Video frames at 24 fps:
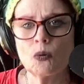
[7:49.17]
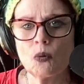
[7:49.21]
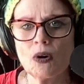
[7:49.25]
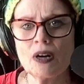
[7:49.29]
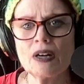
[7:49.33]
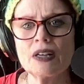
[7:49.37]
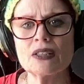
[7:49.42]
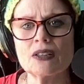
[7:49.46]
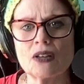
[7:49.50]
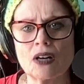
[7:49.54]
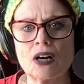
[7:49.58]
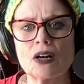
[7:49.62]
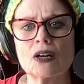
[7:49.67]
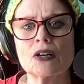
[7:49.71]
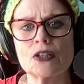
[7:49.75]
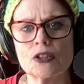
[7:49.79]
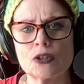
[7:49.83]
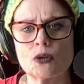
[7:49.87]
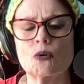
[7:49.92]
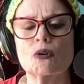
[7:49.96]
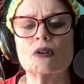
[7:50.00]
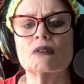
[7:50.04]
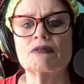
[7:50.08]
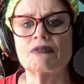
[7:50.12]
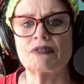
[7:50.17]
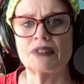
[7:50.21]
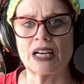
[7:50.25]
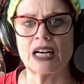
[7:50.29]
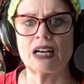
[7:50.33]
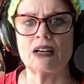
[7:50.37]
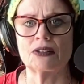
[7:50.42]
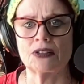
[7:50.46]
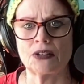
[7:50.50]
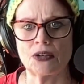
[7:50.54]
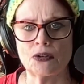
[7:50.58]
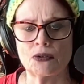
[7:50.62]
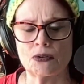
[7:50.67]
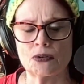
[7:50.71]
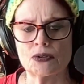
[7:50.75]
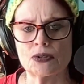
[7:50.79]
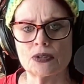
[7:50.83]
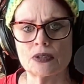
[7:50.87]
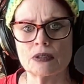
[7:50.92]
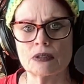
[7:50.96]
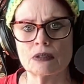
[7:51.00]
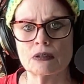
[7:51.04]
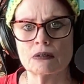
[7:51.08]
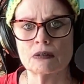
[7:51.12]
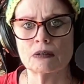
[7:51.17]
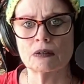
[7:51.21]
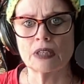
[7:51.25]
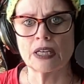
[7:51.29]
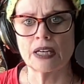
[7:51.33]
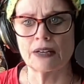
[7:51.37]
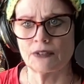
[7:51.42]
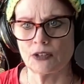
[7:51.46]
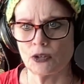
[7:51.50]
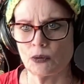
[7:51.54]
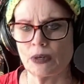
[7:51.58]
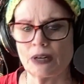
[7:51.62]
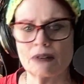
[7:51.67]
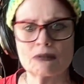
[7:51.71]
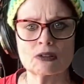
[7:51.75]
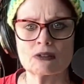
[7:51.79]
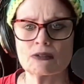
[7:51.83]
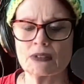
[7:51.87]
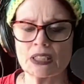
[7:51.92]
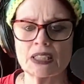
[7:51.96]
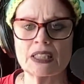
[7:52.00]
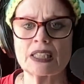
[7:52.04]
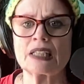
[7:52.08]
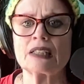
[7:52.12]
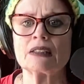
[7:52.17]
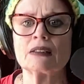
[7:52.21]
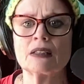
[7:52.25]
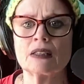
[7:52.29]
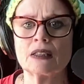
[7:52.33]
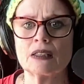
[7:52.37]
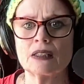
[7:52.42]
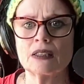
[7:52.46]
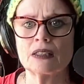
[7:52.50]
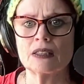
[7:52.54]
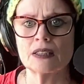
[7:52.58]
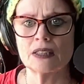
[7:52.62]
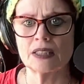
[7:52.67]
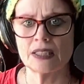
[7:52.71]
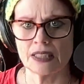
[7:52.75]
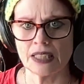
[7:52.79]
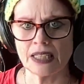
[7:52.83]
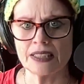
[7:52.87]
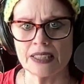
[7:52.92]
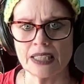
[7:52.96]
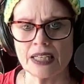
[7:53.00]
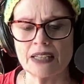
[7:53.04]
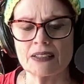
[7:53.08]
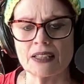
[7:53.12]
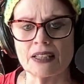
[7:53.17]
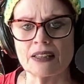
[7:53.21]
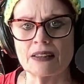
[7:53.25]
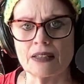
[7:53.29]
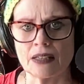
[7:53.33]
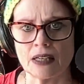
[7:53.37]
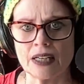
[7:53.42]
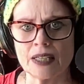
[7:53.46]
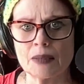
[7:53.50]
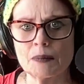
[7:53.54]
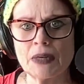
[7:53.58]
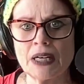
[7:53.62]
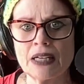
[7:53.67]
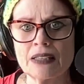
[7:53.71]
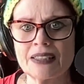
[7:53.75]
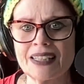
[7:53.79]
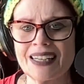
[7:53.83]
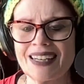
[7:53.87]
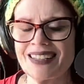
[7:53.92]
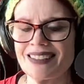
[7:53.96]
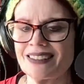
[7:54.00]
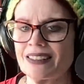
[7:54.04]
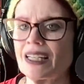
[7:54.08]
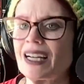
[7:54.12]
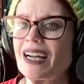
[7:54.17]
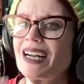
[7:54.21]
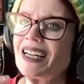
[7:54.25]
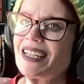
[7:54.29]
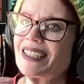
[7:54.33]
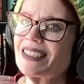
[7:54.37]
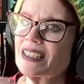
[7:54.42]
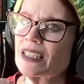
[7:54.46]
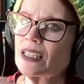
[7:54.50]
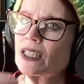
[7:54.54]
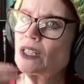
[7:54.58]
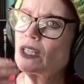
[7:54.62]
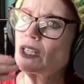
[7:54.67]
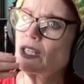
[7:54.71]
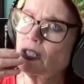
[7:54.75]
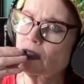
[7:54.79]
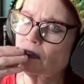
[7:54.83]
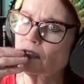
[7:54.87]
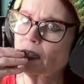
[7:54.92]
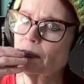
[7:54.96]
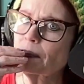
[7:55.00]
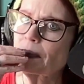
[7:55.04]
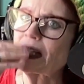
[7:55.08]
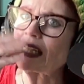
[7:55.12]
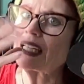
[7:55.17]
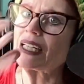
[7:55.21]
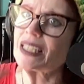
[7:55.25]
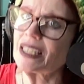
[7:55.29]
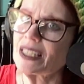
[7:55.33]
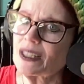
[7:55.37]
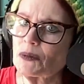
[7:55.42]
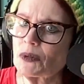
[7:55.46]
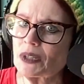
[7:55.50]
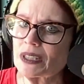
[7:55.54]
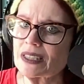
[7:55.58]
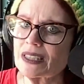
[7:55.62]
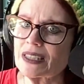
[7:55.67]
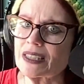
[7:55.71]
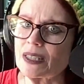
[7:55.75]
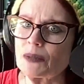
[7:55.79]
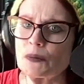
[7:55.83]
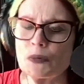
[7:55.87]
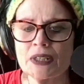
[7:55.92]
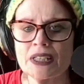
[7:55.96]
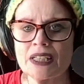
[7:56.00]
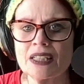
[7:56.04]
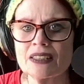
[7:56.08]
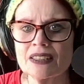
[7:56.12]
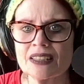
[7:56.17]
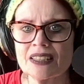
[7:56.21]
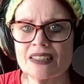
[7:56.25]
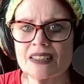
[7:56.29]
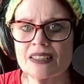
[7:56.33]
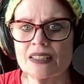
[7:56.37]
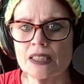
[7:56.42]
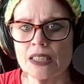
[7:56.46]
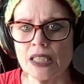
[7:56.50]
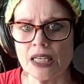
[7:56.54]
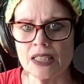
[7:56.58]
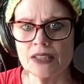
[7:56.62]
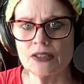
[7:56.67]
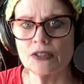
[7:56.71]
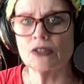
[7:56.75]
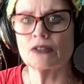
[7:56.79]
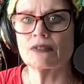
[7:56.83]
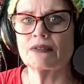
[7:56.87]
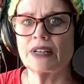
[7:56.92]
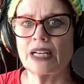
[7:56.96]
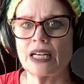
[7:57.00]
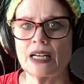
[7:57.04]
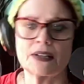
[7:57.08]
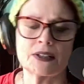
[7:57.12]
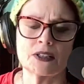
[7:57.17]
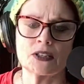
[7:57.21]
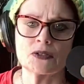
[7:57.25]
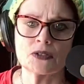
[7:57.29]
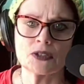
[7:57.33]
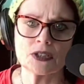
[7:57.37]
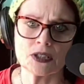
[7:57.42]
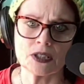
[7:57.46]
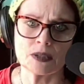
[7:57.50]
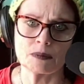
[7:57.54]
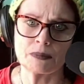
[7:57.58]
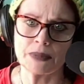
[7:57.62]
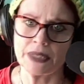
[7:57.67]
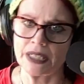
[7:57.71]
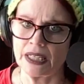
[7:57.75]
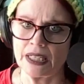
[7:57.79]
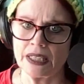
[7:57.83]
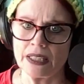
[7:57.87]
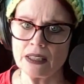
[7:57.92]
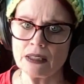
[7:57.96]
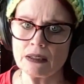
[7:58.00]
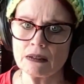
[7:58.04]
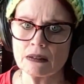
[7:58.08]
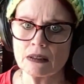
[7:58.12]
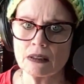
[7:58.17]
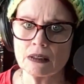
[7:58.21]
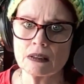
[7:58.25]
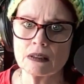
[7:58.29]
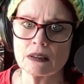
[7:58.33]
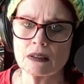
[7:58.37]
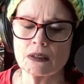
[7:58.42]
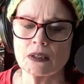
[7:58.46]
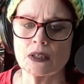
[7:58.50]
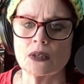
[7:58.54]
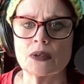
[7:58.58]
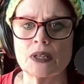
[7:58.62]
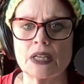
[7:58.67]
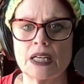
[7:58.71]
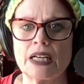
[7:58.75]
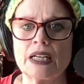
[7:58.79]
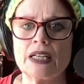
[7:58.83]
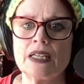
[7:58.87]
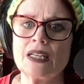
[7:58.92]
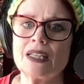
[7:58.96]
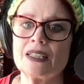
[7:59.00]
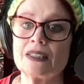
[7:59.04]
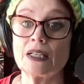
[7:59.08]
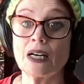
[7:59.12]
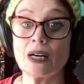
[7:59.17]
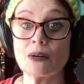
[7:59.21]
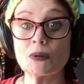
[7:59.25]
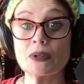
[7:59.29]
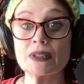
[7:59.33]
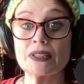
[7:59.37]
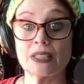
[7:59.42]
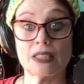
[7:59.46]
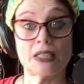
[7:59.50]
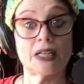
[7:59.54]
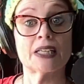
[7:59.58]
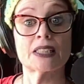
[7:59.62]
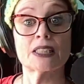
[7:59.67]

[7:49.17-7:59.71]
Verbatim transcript: what are your values? Have you ever really sat down and thought about that? Not repeating what someone else said your values should be, okay? Not what the